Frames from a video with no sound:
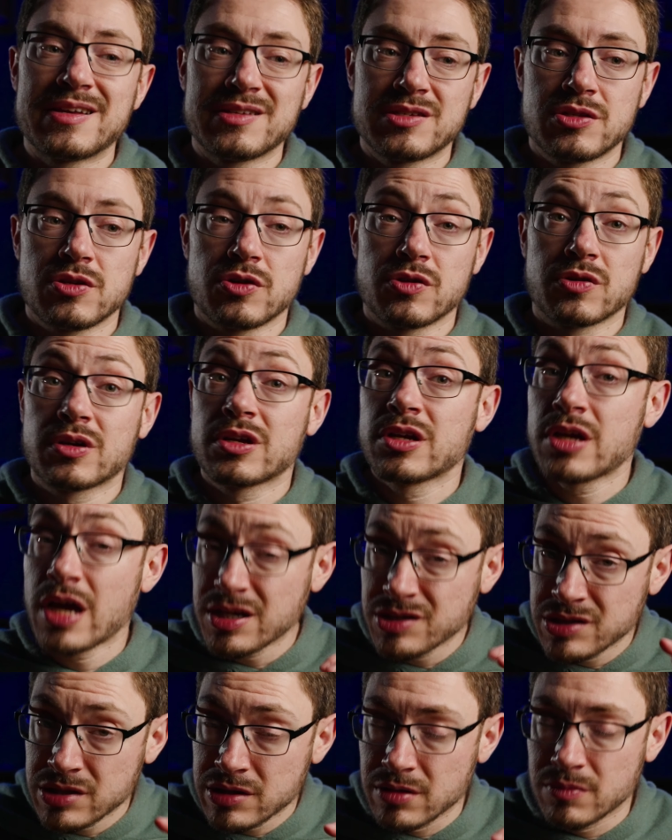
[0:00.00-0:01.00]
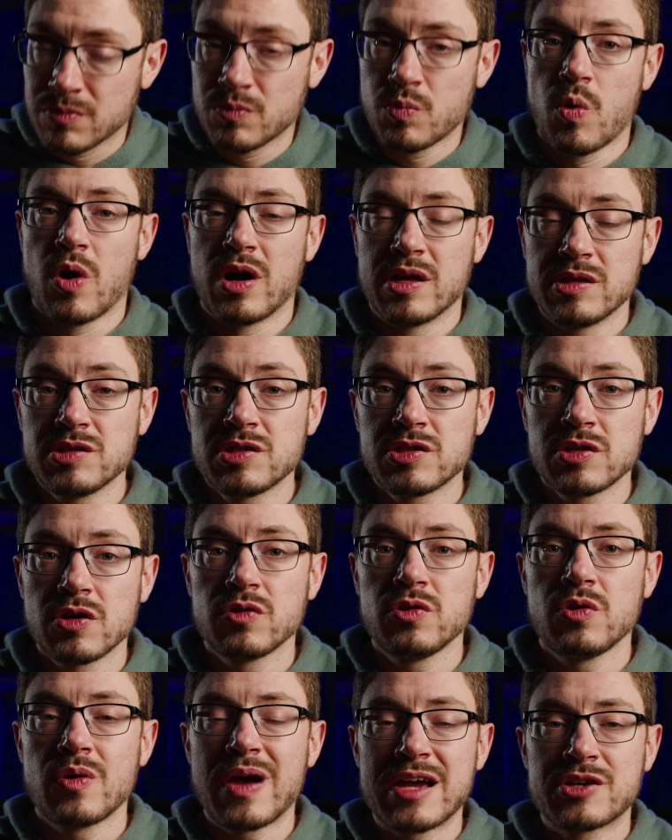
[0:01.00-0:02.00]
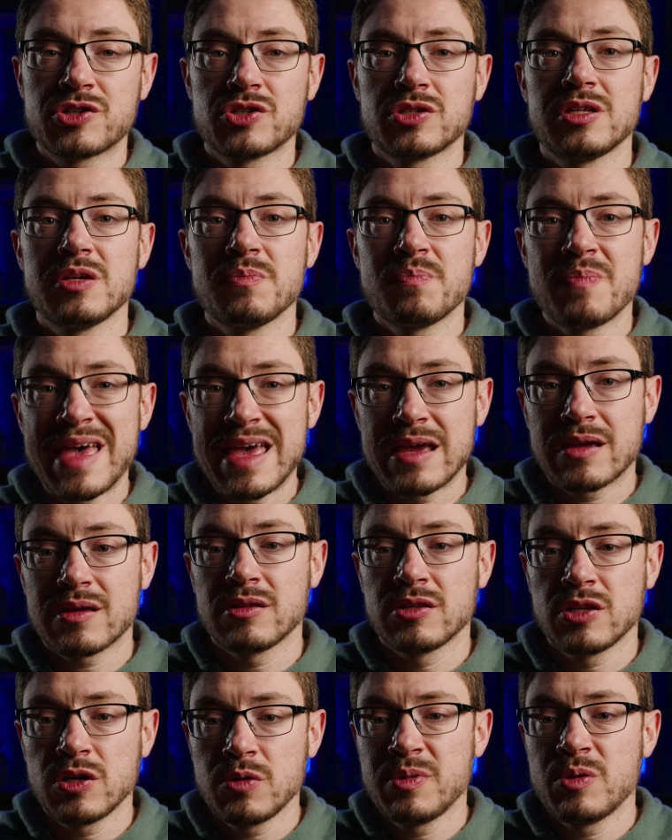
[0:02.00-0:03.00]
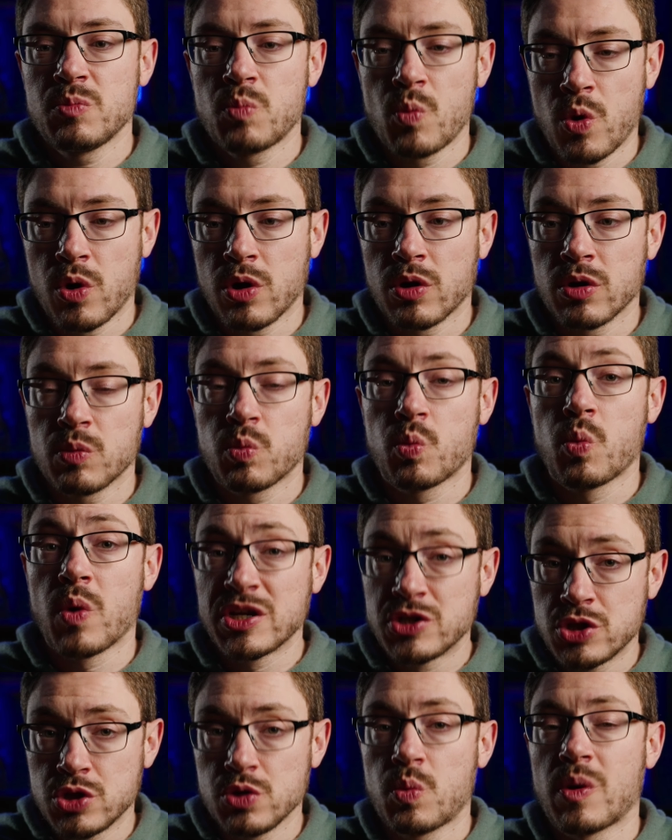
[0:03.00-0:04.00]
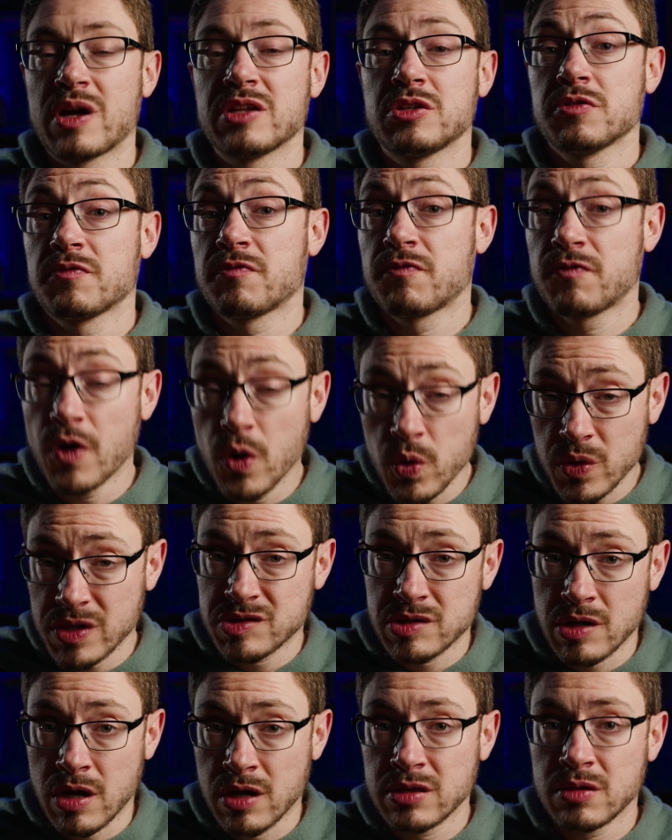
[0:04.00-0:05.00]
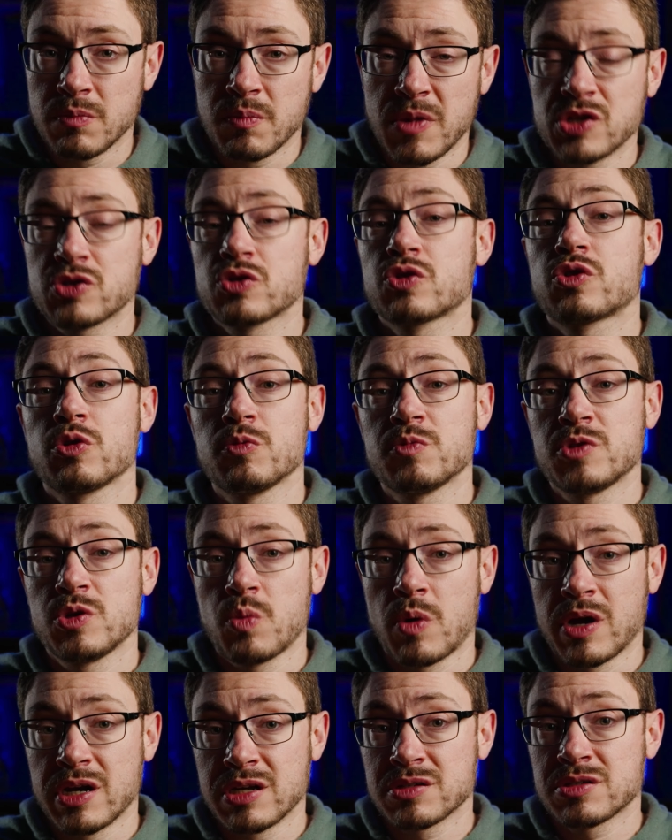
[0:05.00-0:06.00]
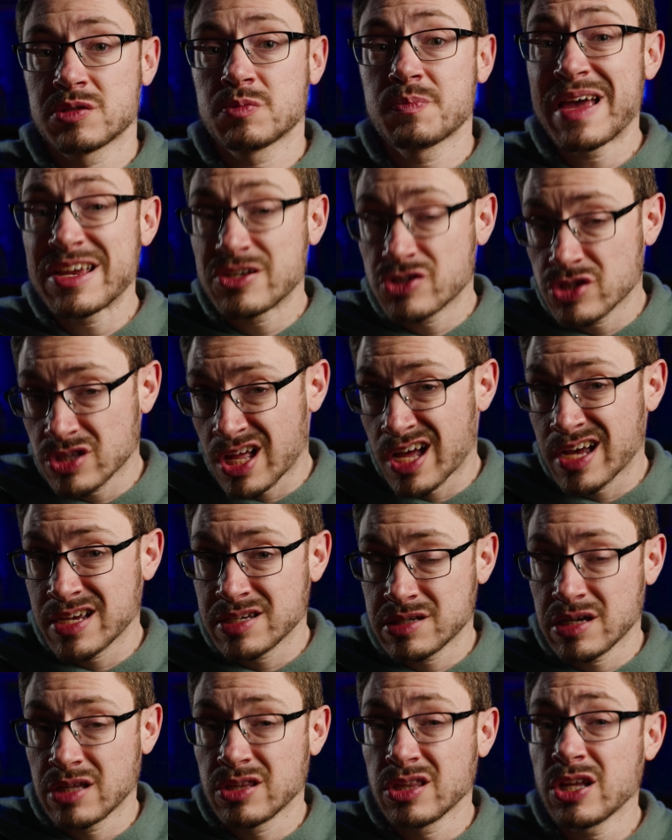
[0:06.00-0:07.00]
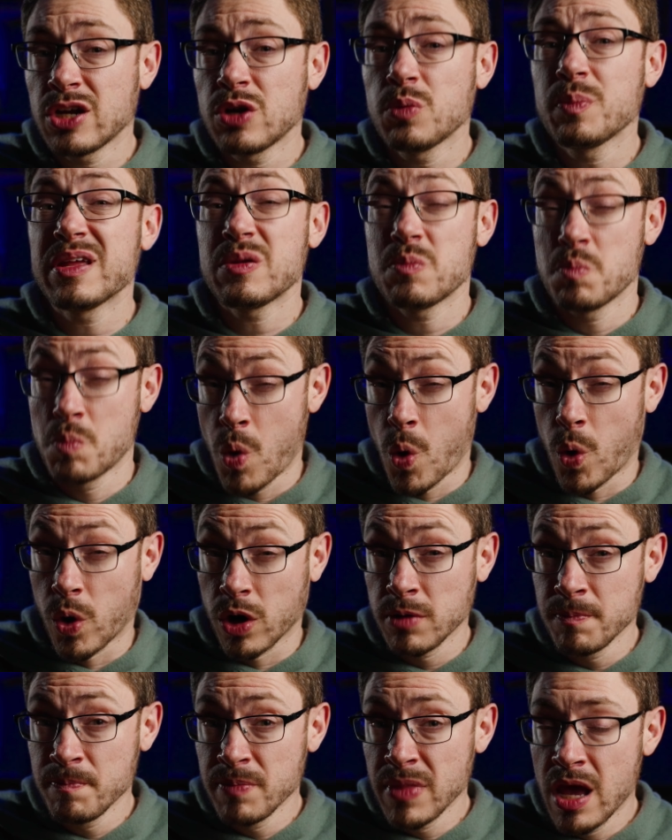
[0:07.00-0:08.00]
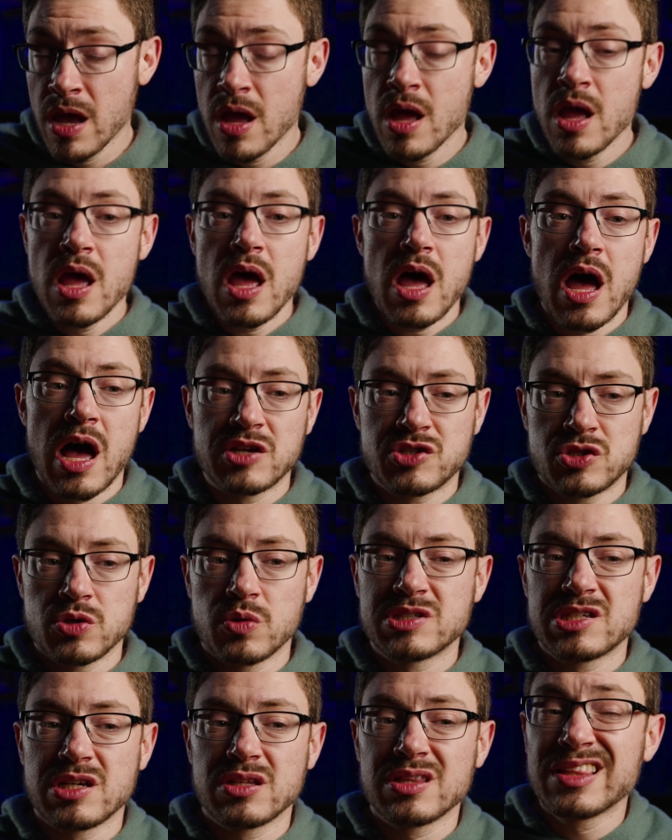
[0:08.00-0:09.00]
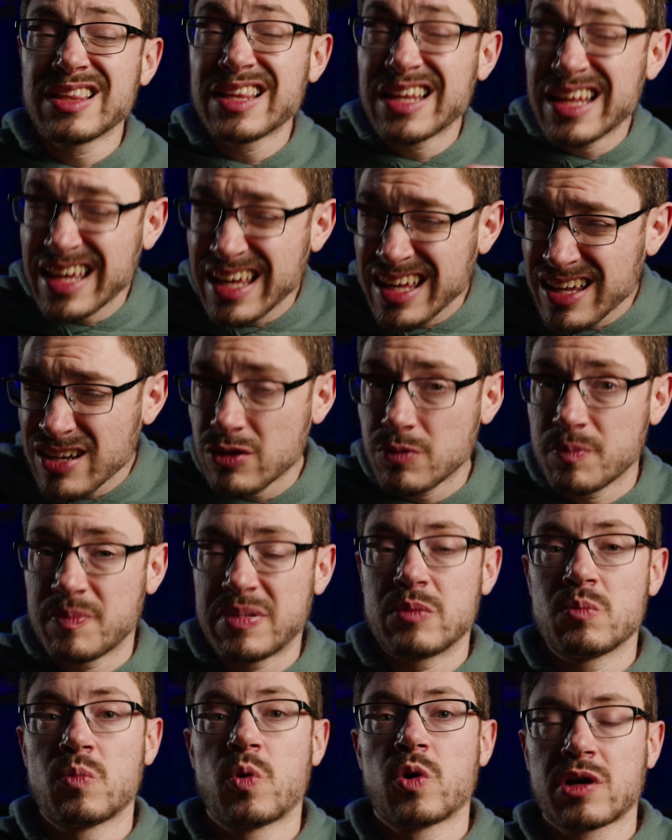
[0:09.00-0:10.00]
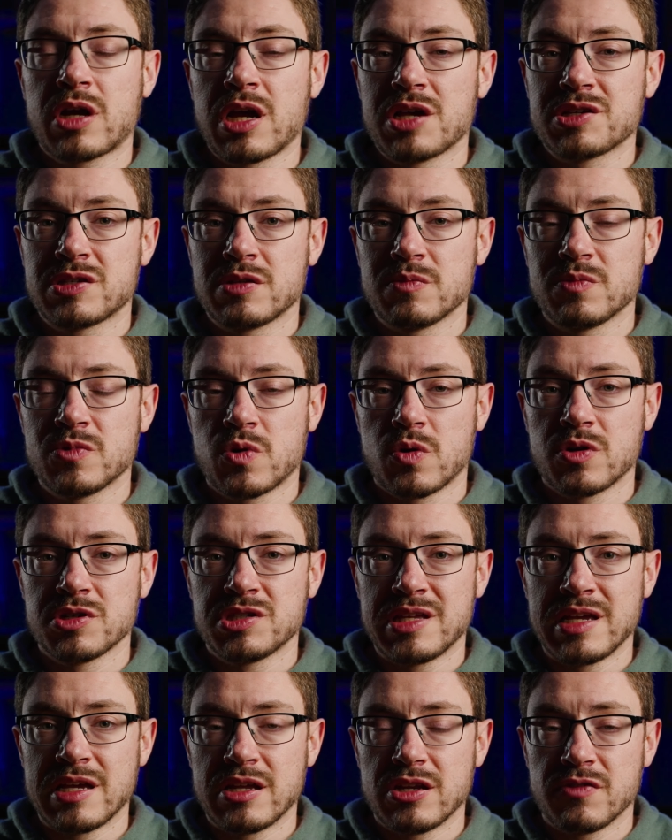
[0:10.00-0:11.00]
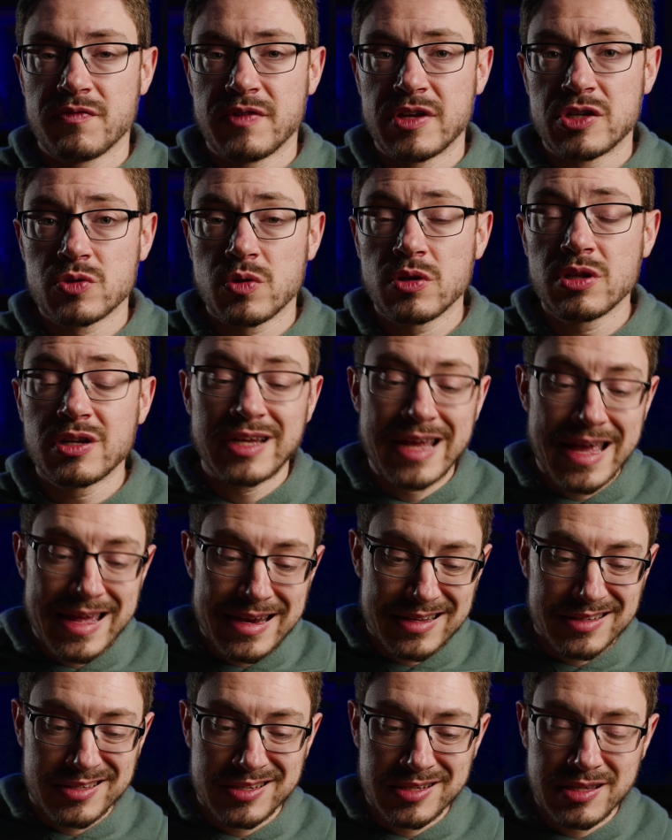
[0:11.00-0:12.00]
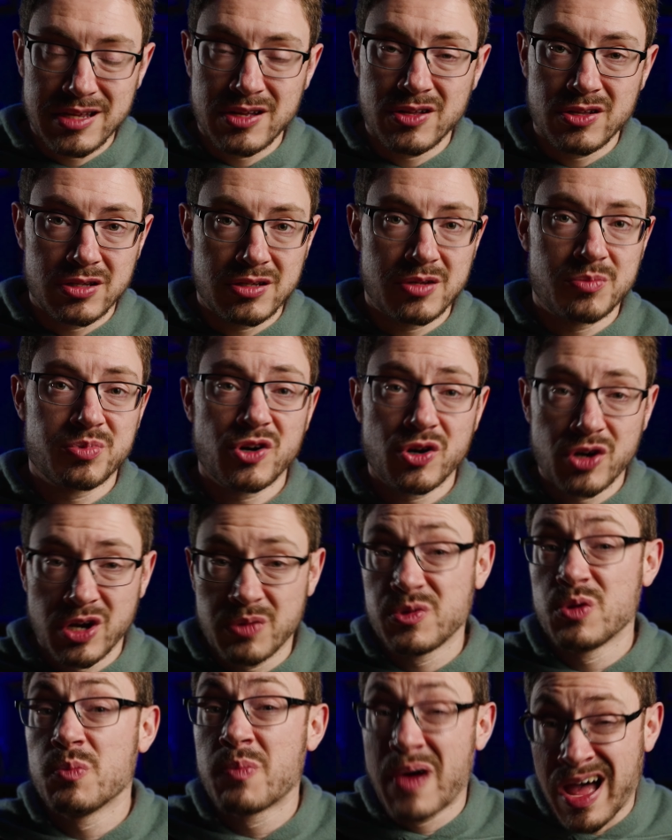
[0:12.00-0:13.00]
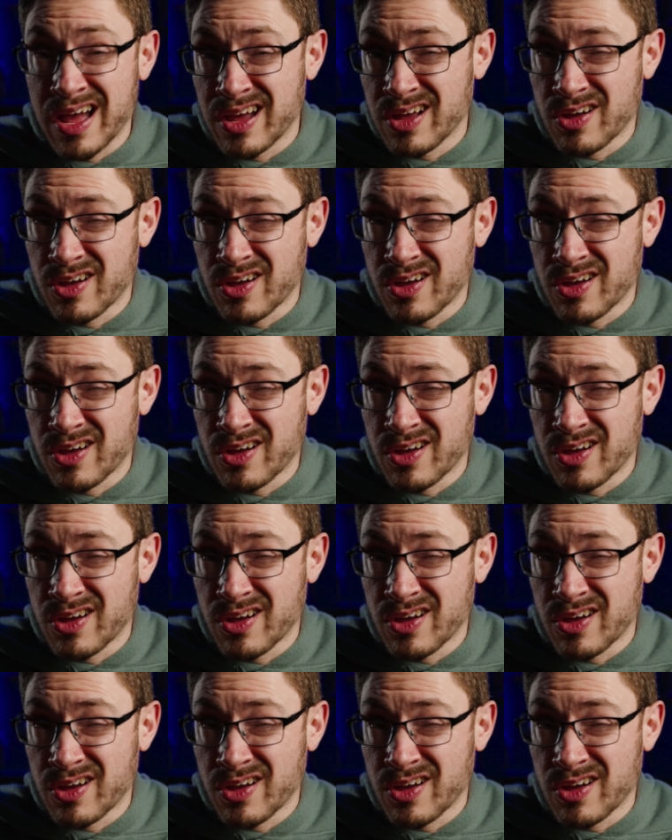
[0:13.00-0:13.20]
it's their custom one, so you actually pick a little bit more what you want to focus on, the muscle groups you want to specialize a little bit more. So it's a little bit more custom towards the individual. Again, it's still a program you buy